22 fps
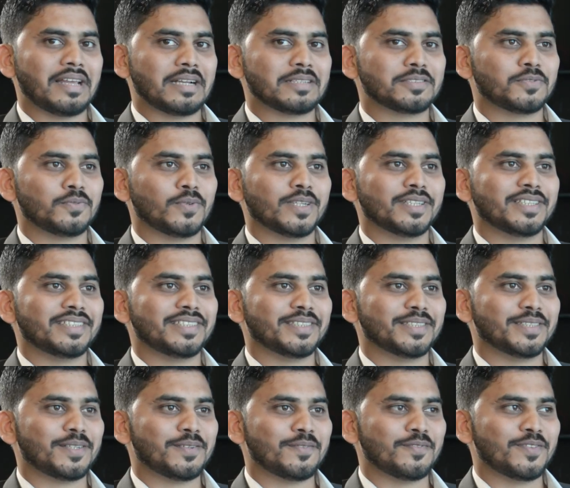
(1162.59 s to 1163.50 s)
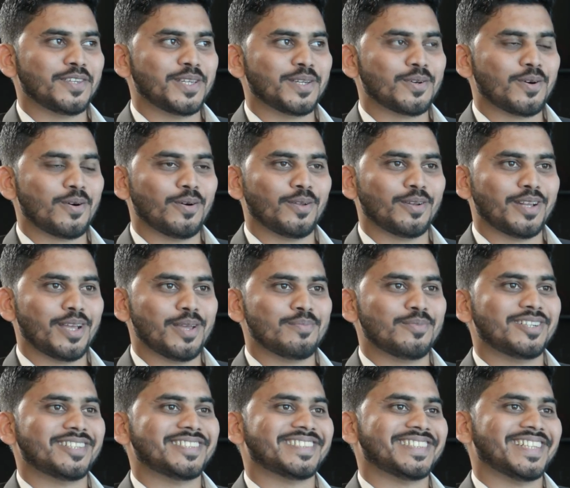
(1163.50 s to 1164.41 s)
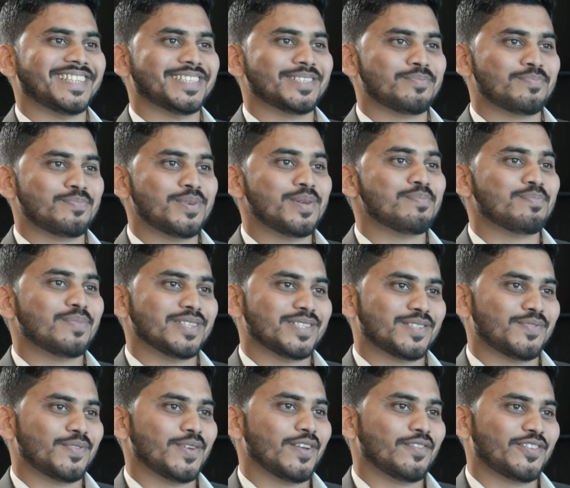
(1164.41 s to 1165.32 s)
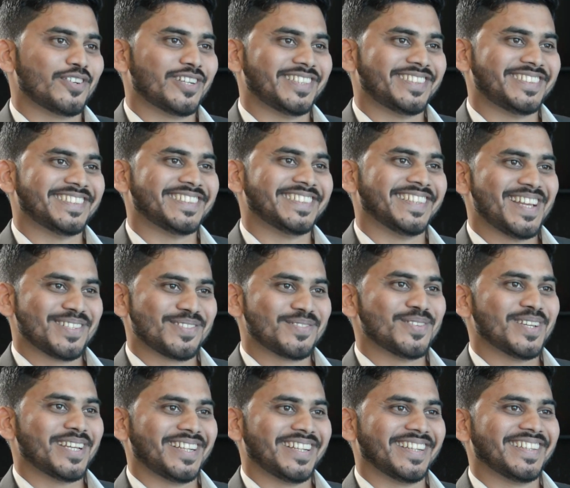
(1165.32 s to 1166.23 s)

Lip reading: That's why we call Emirates as people's favorite as well.